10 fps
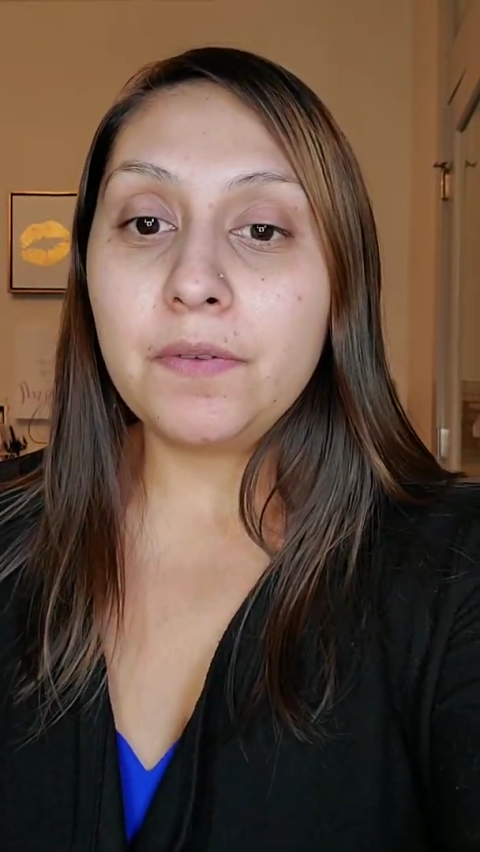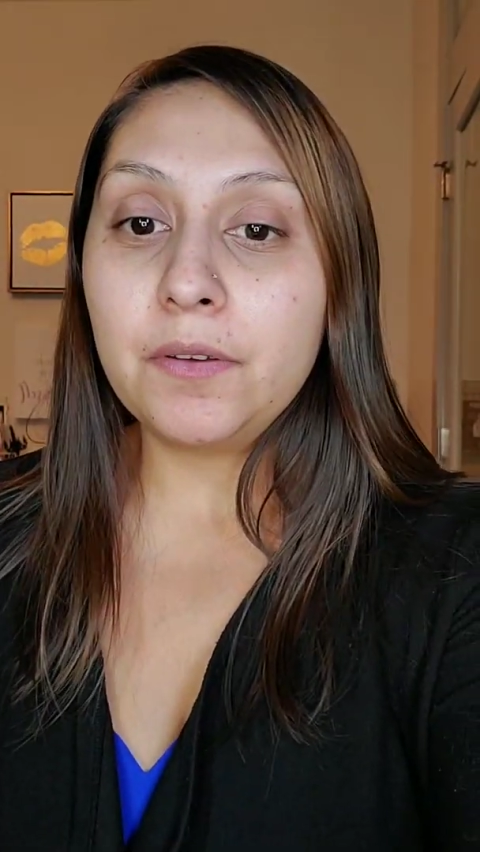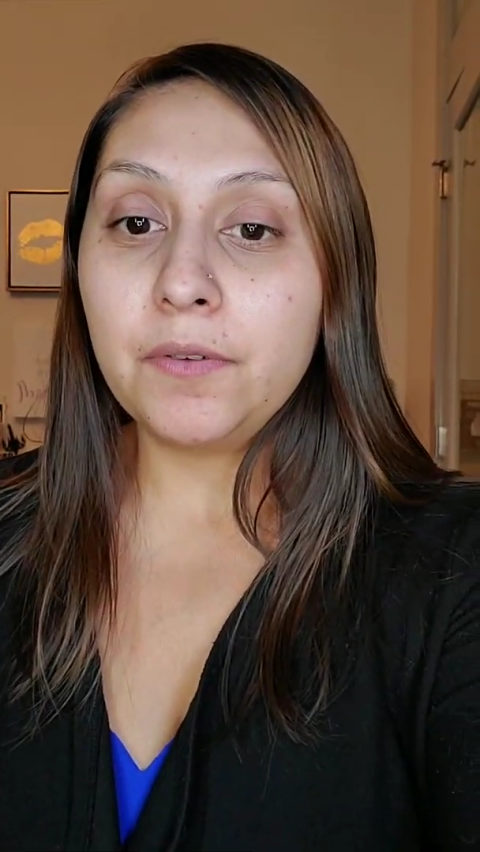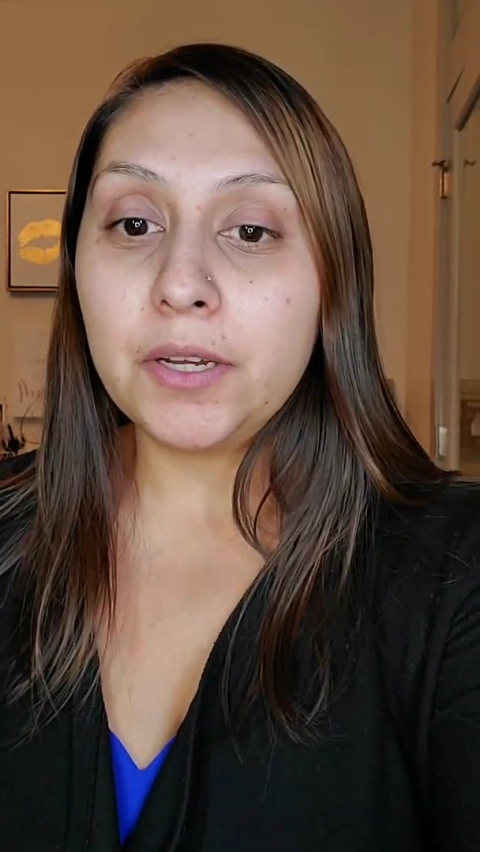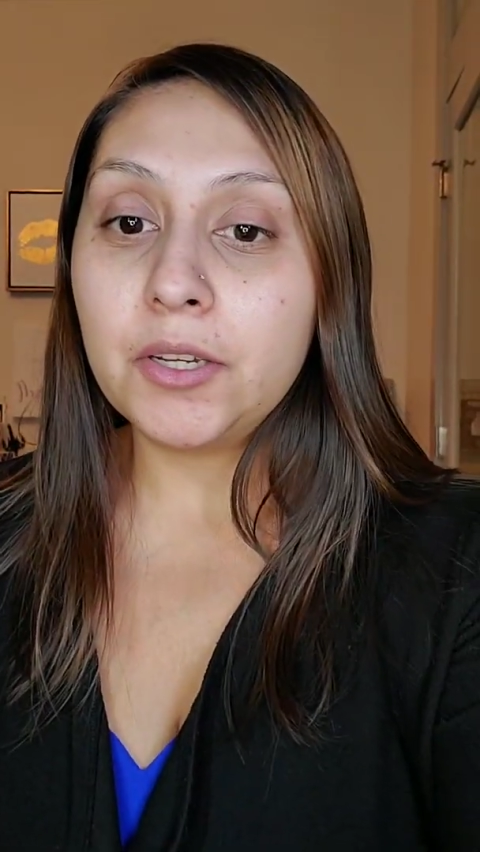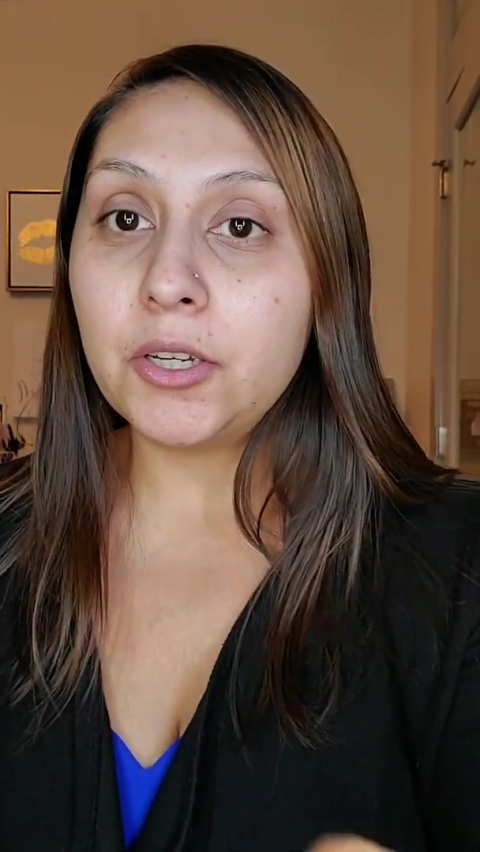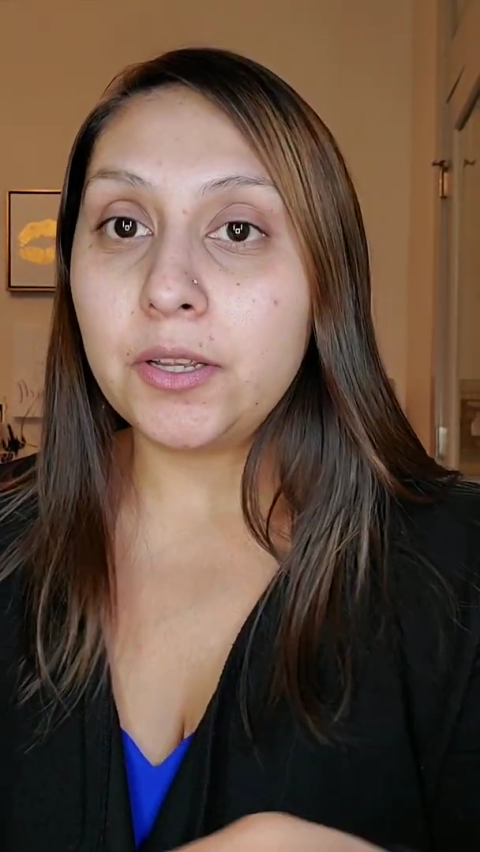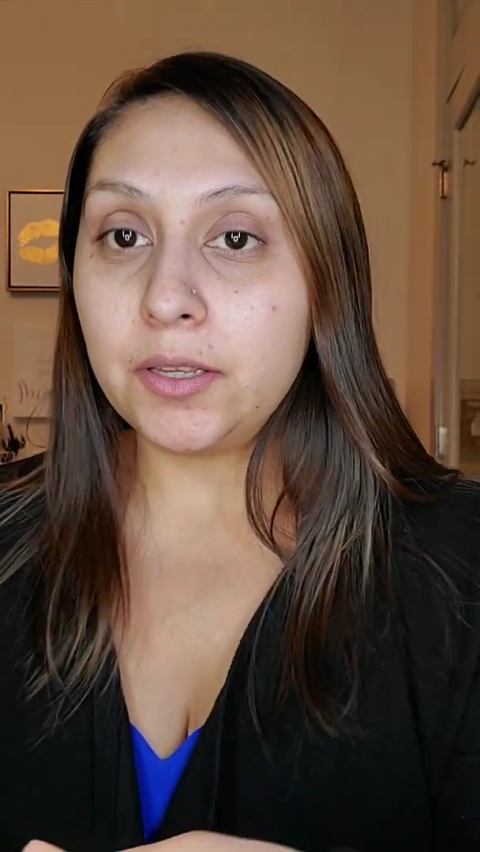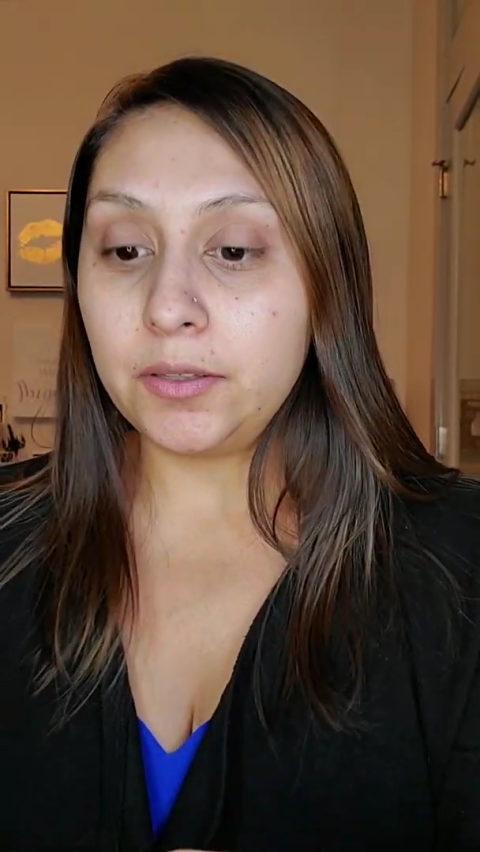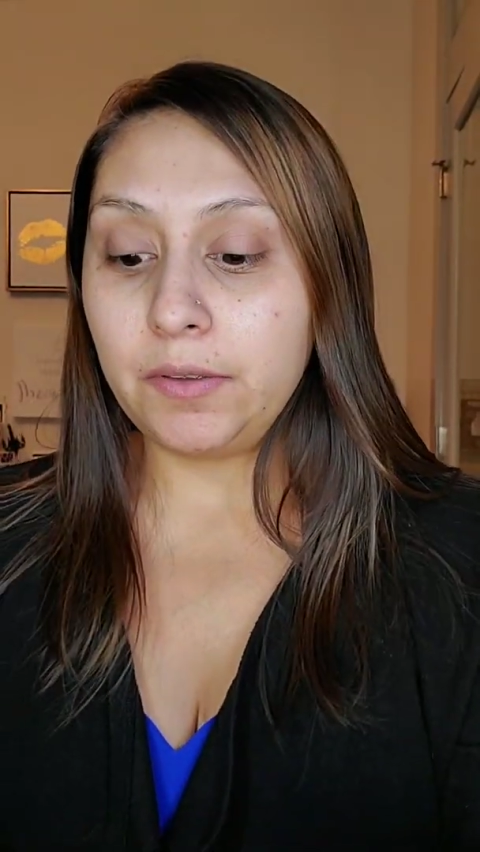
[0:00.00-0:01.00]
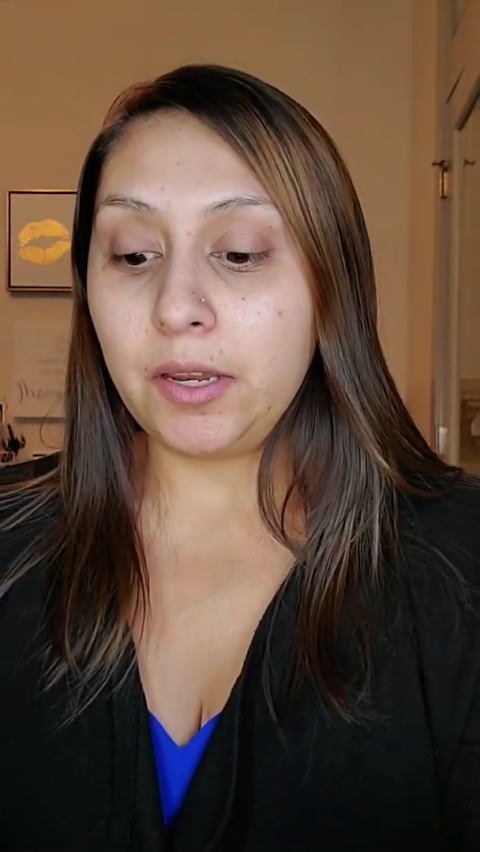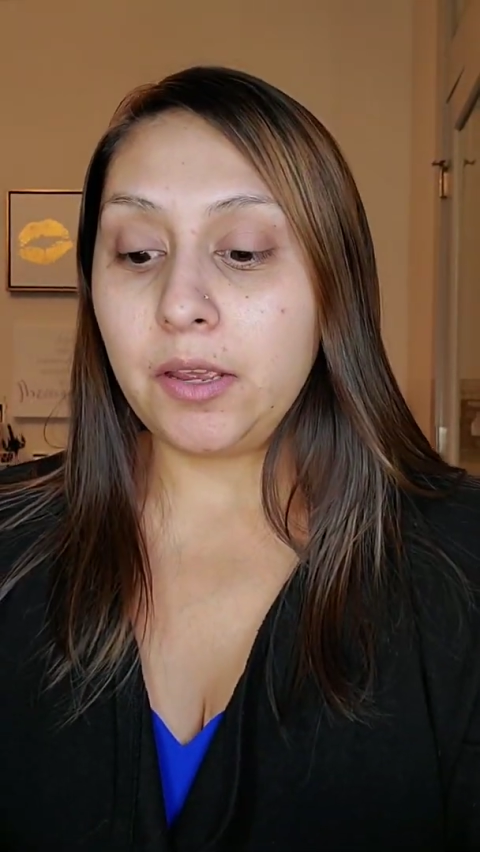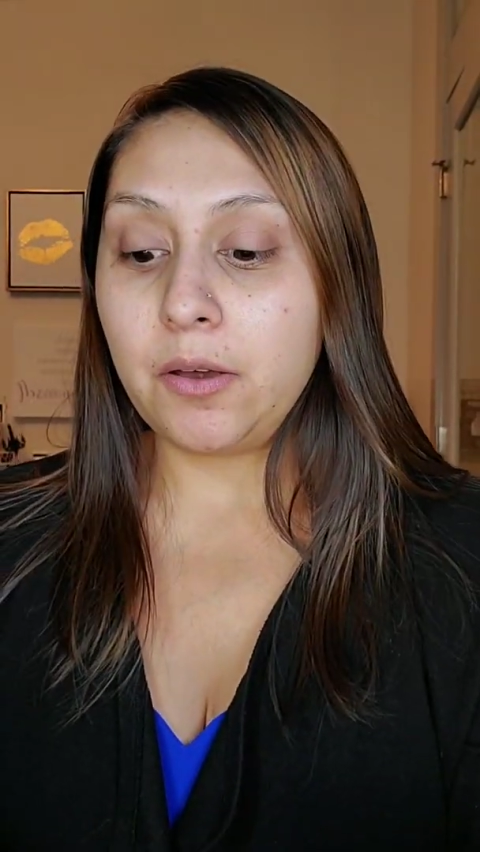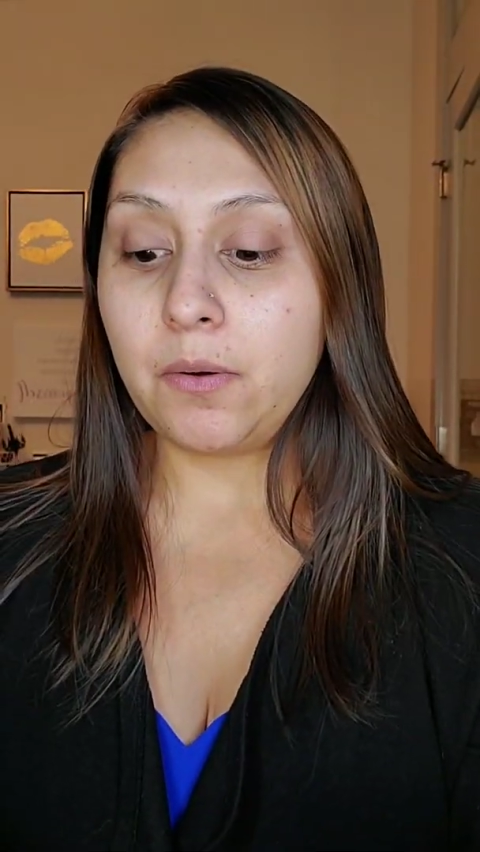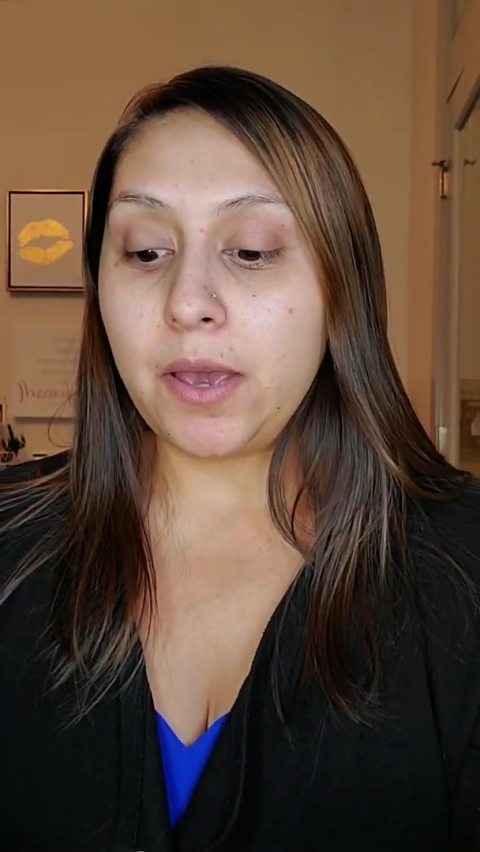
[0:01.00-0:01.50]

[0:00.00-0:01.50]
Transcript: feel free to share this video